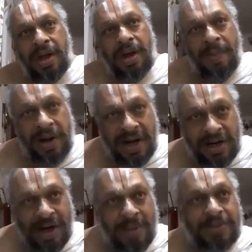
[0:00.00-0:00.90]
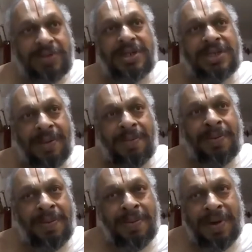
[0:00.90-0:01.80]
But it comes with
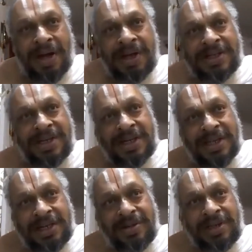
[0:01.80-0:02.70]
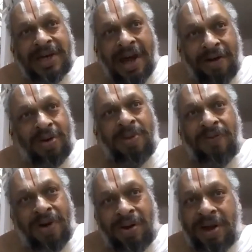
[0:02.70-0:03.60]
some restrictions which have to be
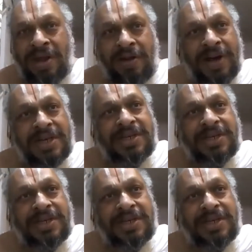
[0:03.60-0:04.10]
followed. Otherwise,